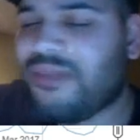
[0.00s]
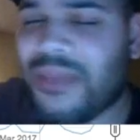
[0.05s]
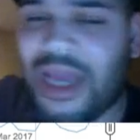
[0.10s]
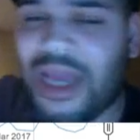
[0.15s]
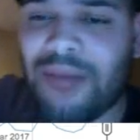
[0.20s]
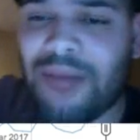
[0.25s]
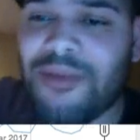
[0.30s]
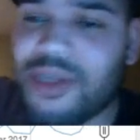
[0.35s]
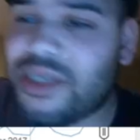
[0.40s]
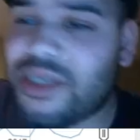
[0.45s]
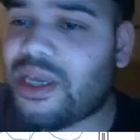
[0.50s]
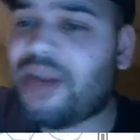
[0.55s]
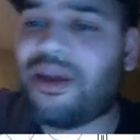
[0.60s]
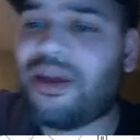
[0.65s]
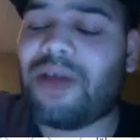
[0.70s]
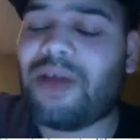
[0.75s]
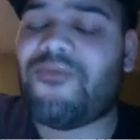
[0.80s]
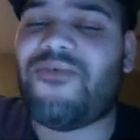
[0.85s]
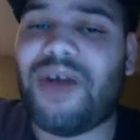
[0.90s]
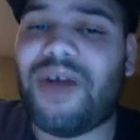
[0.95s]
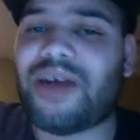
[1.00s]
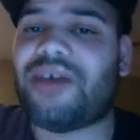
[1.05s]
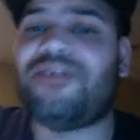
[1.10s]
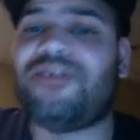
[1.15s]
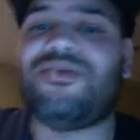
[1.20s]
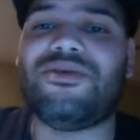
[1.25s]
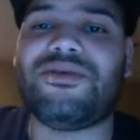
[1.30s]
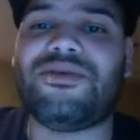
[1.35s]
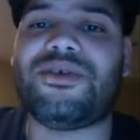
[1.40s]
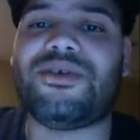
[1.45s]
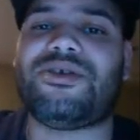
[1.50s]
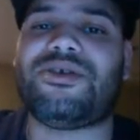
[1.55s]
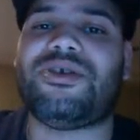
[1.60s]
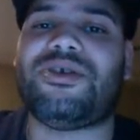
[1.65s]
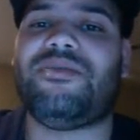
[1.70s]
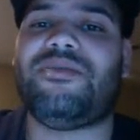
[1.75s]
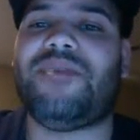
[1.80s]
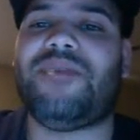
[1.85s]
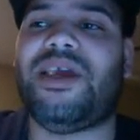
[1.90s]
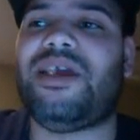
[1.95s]
I'm just gonna fucking do this
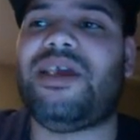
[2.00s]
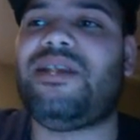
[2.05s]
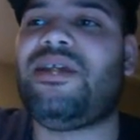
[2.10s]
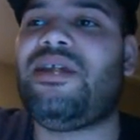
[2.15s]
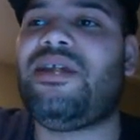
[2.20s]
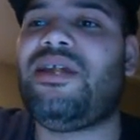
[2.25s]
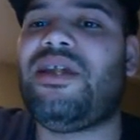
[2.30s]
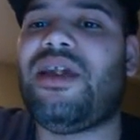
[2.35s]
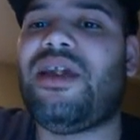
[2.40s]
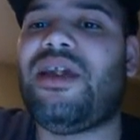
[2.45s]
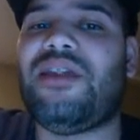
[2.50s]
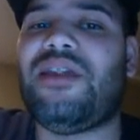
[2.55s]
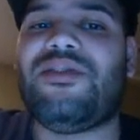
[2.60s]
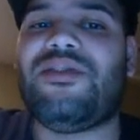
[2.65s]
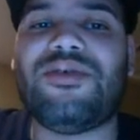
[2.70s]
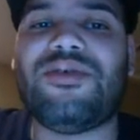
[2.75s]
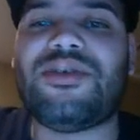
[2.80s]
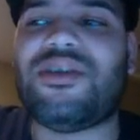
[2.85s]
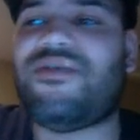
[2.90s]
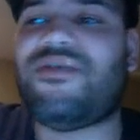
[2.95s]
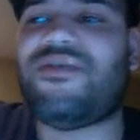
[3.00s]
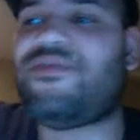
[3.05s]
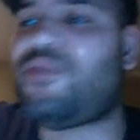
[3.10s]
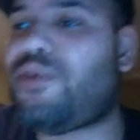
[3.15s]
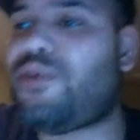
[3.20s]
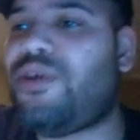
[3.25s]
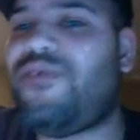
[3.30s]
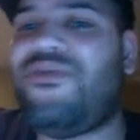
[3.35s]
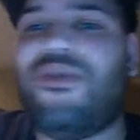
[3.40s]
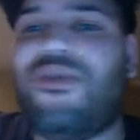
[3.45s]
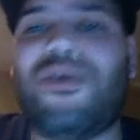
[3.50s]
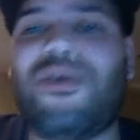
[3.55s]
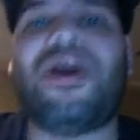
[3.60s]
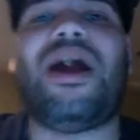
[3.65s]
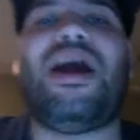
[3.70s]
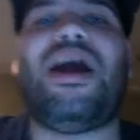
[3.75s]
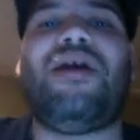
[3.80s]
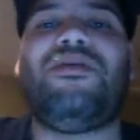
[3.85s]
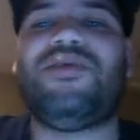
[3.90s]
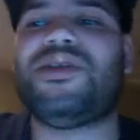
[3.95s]
shit, man. And do this shit three, four
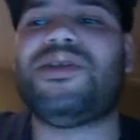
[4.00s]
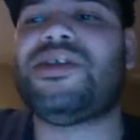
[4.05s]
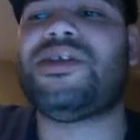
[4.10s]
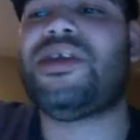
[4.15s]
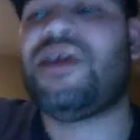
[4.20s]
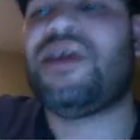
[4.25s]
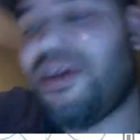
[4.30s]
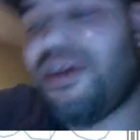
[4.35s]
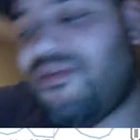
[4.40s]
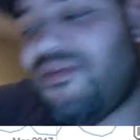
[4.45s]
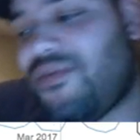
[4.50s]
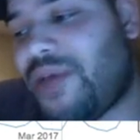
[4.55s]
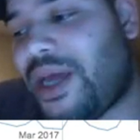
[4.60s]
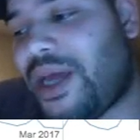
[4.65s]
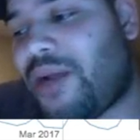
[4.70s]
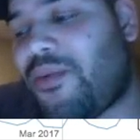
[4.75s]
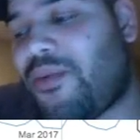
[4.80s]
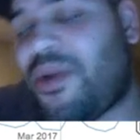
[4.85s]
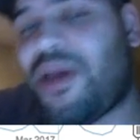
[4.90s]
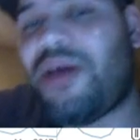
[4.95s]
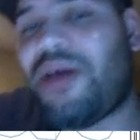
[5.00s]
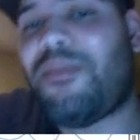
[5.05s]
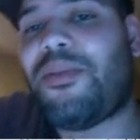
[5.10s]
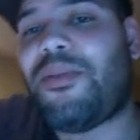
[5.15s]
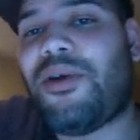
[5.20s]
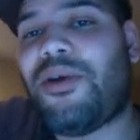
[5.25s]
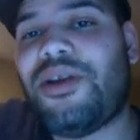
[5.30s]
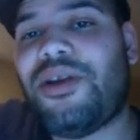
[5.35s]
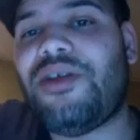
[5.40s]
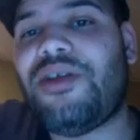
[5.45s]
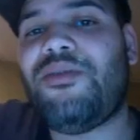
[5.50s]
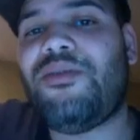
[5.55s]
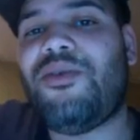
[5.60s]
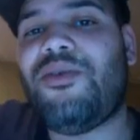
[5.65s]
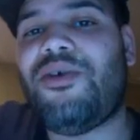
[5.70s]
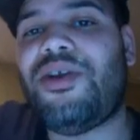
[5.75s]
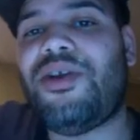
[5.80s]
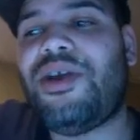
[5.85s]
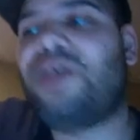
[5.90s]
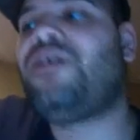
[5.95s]
hours. If you gotta wake up early in the
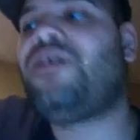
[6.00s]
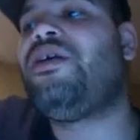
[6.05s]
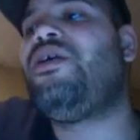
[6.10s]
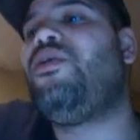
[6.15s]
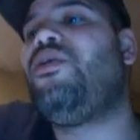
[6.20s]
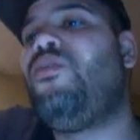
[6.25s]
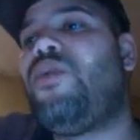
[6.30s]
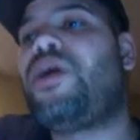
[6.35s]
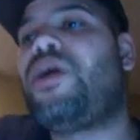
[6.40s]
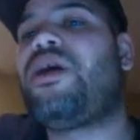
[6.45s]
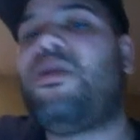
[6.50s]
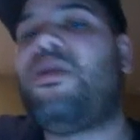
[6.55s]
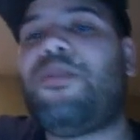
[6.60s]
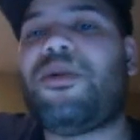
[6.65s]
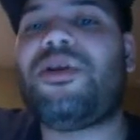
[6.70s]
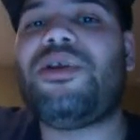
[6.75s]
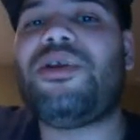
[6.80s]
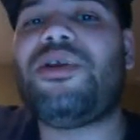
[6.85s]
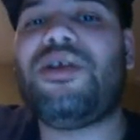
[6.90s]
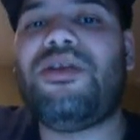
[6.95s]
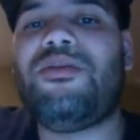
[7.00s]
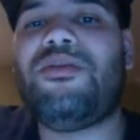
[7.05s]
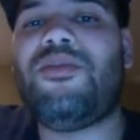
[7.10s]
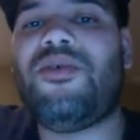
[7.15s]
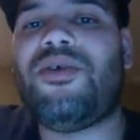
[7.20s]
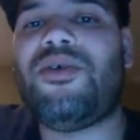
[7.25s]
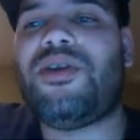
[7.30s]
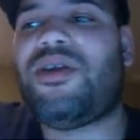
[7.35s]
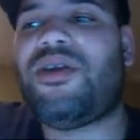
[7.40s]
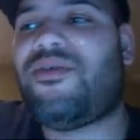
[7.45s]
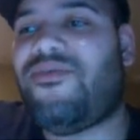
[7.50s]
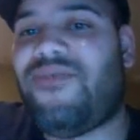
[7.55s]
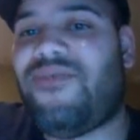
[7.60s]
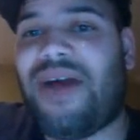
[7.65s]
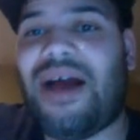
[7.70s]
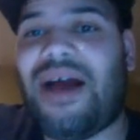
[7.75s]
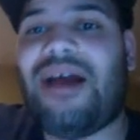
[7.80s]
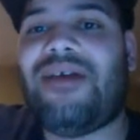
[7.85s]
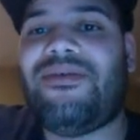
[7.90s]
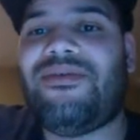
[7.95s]
morning, wake up early in the morning,
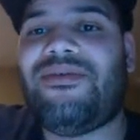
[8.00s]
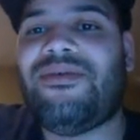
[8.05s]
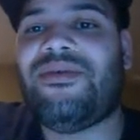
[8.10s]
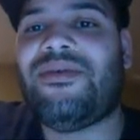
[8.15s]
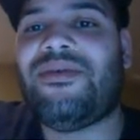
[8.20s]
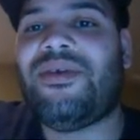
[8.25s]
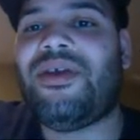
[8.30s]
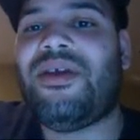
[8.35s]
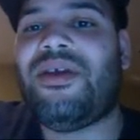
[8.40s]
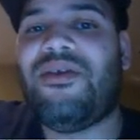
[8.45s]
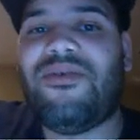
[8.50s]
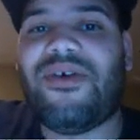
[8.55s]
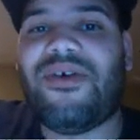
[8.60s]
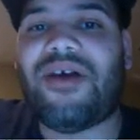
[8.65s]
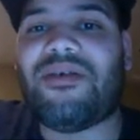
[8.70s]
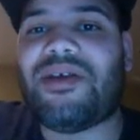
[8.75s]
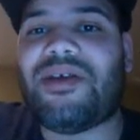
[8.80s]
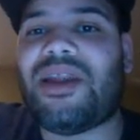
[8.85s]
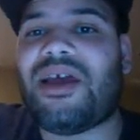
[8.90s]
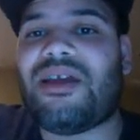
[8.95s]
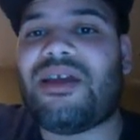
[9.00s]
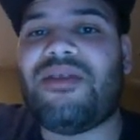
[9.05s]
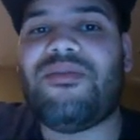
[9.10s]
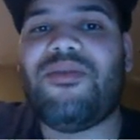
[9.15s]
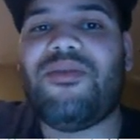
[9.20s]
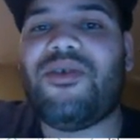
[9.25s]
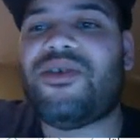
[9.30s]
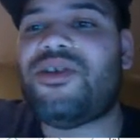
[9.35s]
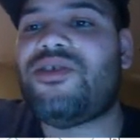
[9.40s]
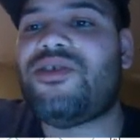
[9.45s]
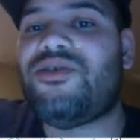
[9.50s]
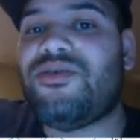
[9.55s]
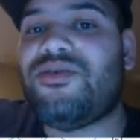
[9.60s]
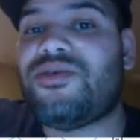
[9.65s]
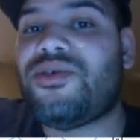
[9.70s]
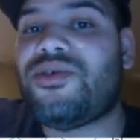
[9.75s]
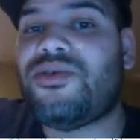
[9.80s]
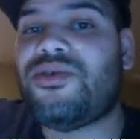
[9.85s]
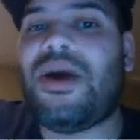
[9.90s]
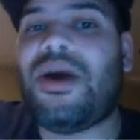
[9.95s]
five, five o'clock in the morning, do
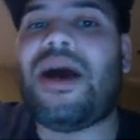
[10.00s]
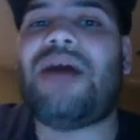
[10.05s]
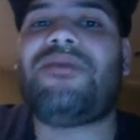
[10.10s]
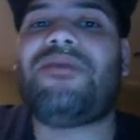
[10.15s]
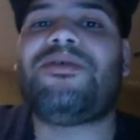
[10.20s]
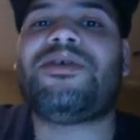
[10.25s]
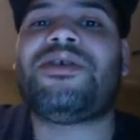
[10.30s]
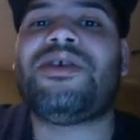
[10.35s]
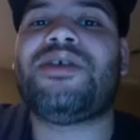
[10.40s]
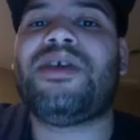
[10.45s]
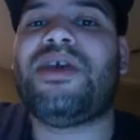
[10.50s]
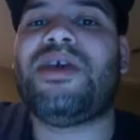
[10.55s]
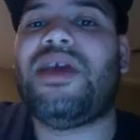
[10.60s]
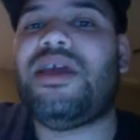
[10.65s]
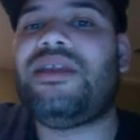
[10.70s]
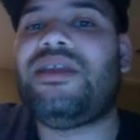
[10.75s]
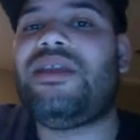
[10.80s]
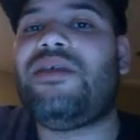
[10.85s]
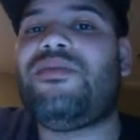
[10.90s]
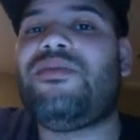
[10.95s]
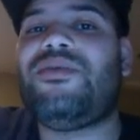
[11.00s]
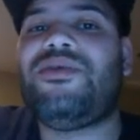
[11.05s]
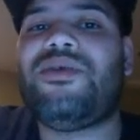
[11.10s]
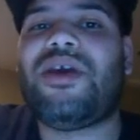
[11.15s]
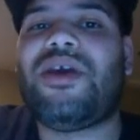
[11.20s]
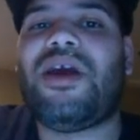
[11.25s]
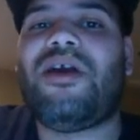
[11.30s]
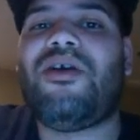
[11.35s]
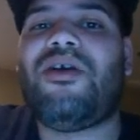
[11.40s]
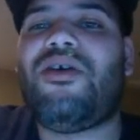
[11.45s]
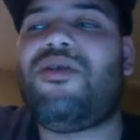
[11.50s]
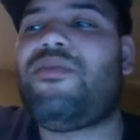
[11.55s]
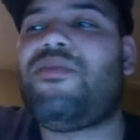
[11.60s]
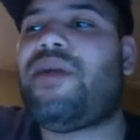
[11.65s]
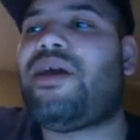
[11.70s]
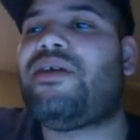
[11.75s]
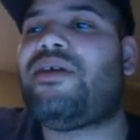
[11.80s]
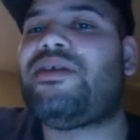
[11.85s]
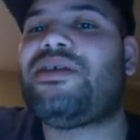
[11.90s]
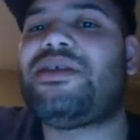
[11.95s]
two hours, and then when you get home
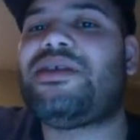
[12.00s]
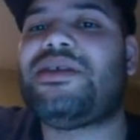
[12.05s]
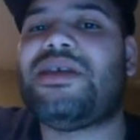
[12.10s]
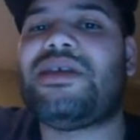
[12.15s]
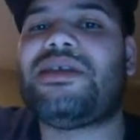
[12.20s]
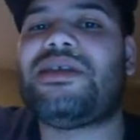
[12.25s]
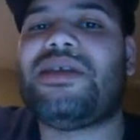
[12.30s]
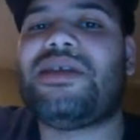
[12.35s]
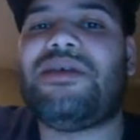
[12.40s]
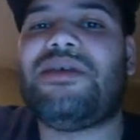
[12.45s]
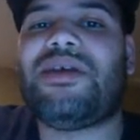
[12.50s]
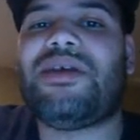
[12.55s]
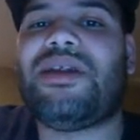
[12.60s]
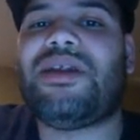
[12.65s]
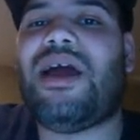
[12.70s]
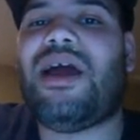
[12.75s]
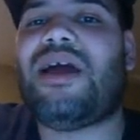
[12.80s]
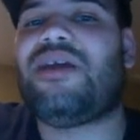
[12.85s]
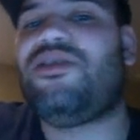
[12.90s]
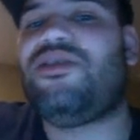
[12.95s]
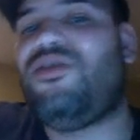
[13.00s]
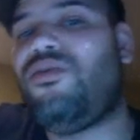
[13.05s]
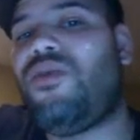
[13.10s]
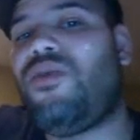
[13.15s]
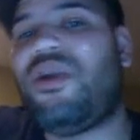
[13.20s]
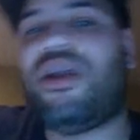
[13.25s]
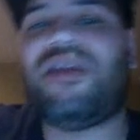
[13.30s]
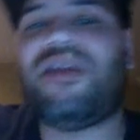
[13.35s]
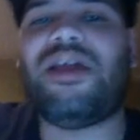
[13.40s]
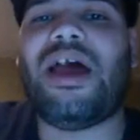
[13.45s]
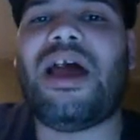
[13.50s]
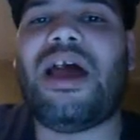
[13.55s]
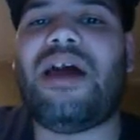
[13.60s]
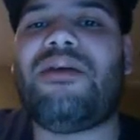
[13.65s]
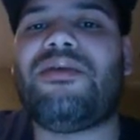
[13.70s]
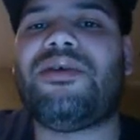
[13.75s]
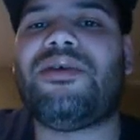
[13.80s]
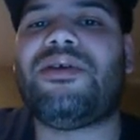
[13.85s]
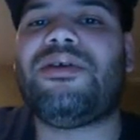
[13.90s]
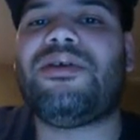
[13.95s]
at six, seven o'clock, do another
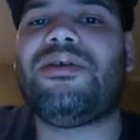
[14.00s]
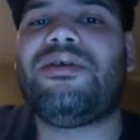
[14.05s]
hour.